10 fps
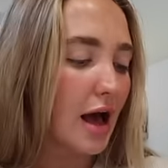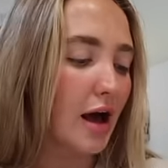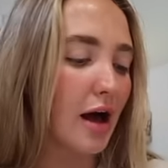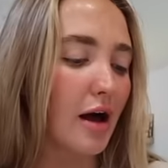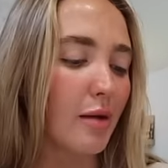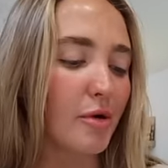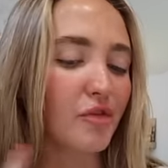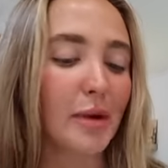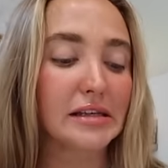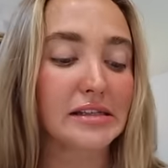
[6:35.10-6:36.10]
Um, for
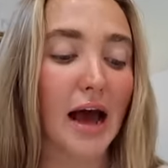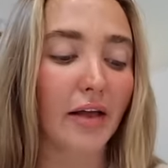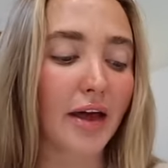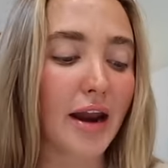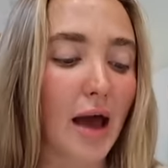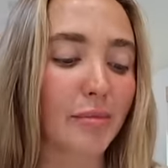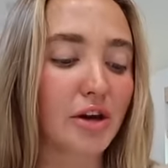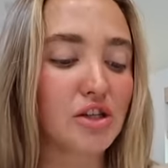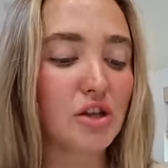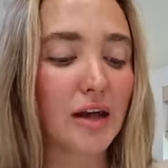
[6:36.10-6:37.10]
my salad, I'm
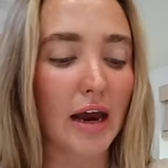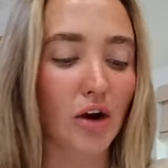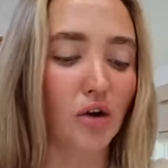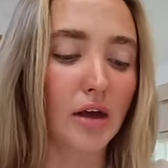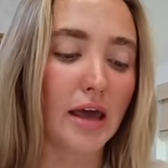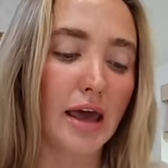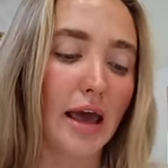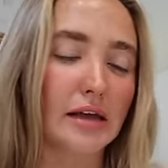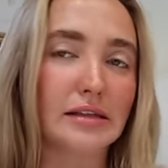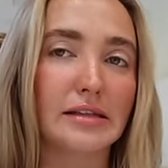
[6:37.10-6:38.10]
gonna do the Carol
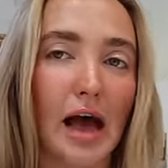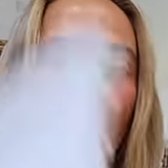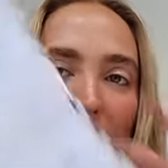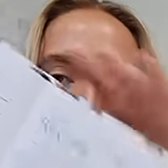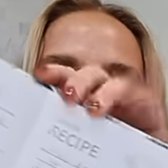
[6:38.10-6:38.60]
King salad,